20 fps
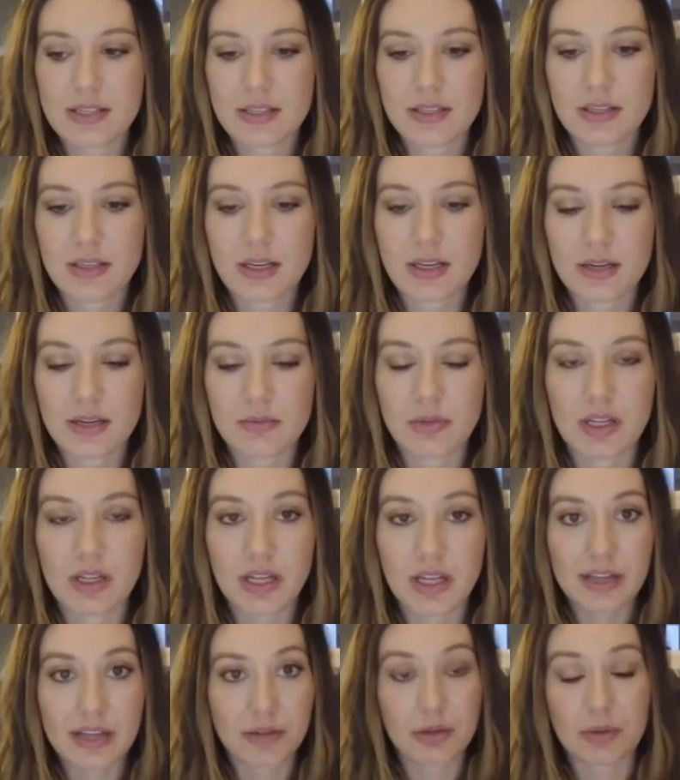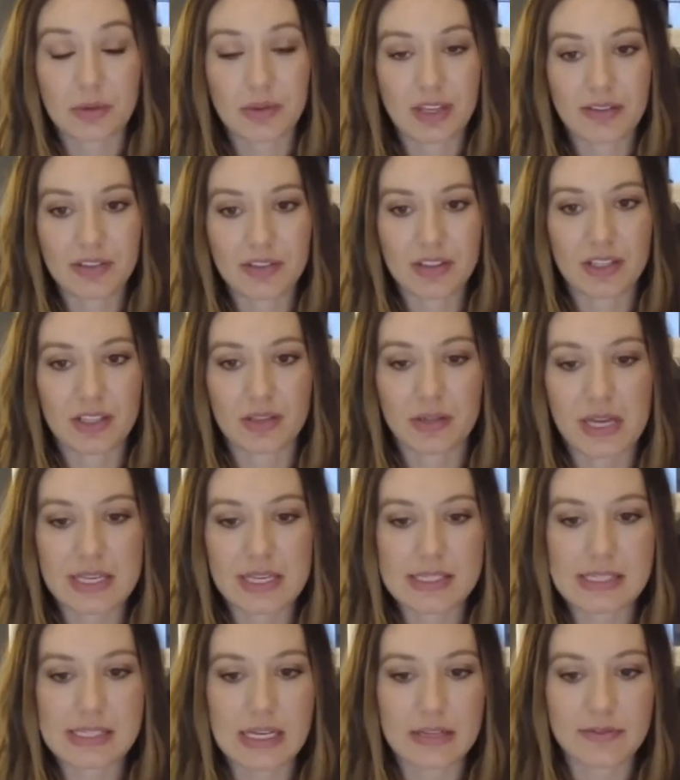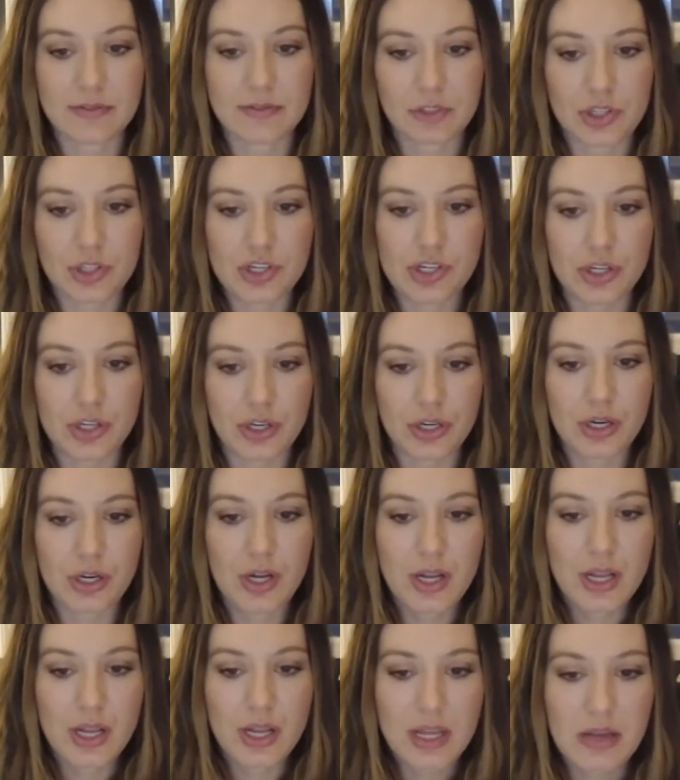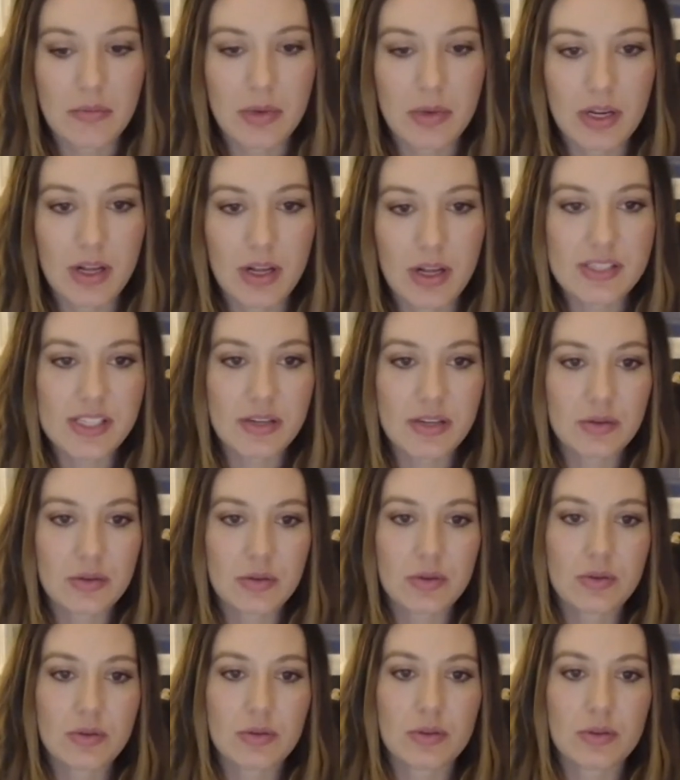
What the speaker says: I agree with everything you guys said for sure. But also,